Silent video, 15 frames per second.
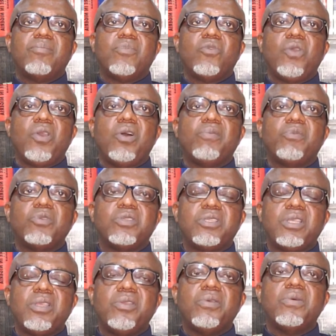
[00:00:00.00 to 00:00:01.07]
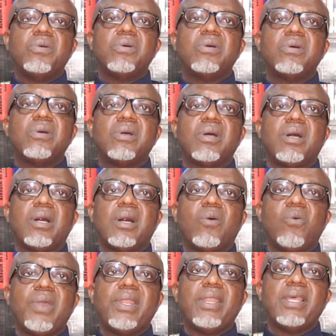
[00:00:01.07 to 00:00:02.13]
We hope to see you
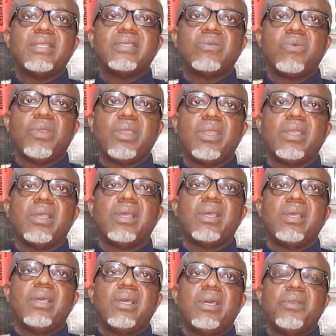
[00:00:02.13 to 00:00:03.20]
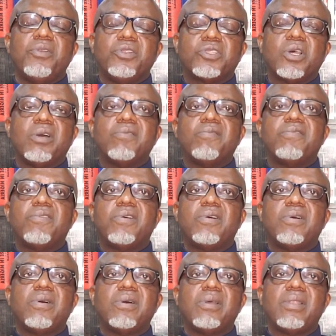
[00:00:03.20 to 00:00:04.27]
when next we return
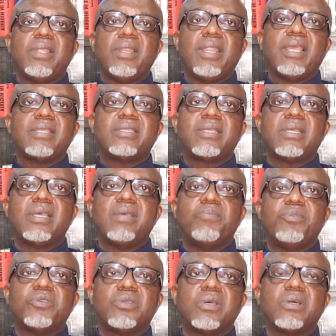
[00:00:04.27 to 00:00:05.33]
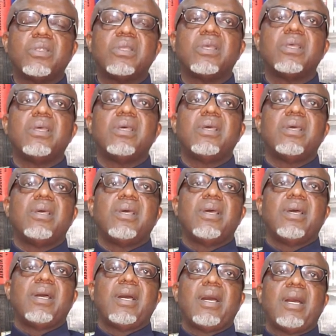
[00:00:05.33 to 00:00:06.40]
for the next episode.
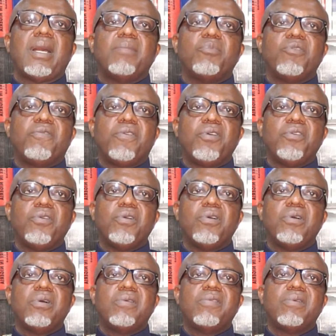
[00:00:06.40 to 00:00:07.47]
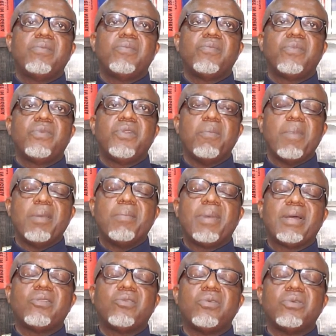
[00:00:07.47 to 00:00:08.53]
Before you go,
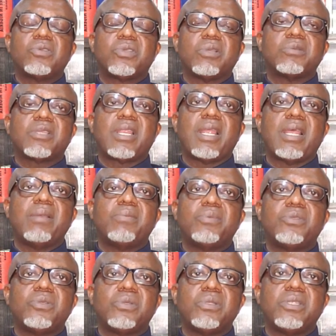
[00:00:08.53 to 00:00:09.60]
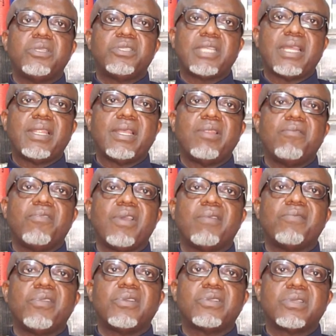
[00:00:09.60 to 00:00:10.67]
remember to subscribe to this channel if you
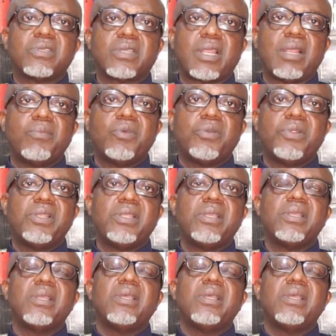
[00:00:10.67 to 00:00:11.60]
have not subscribed already.